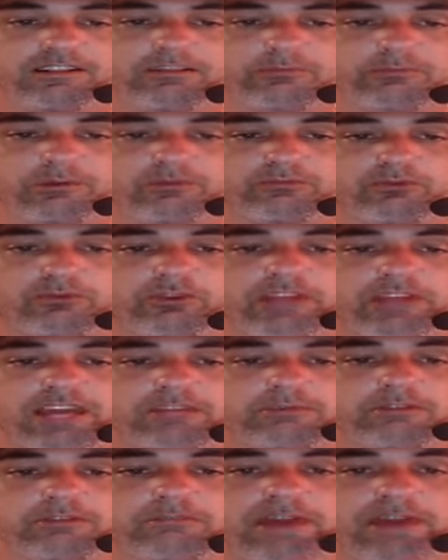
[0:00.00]
But before that, he
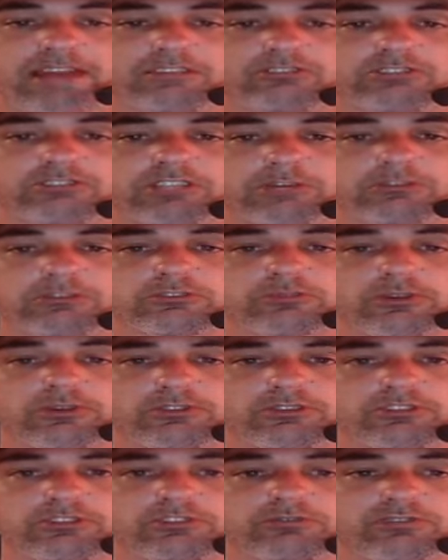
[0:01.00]
beat Matthew
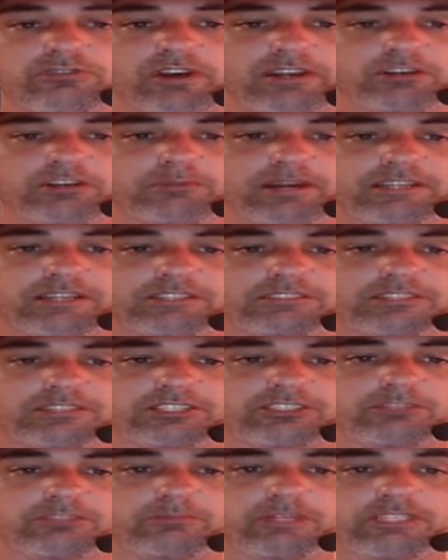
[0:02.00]
Semelsberger, good fighter, by
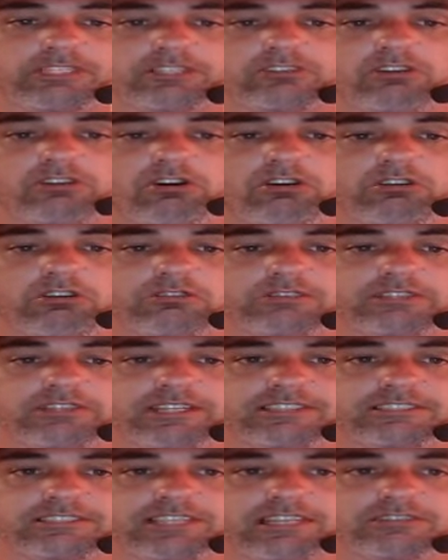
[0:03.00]
decision. Mickey Gall
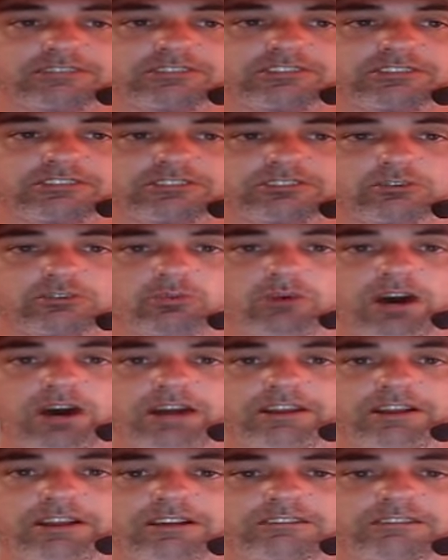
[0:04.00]
and David
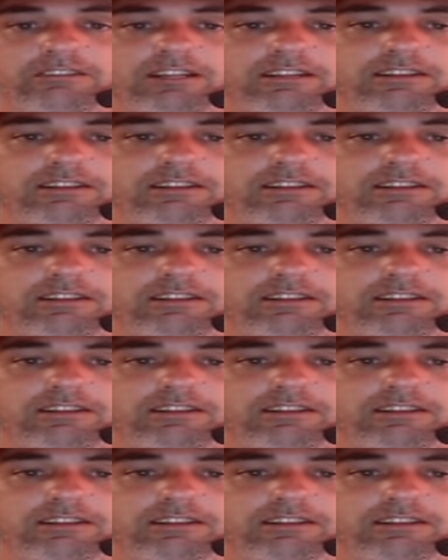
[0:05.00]
Zawada.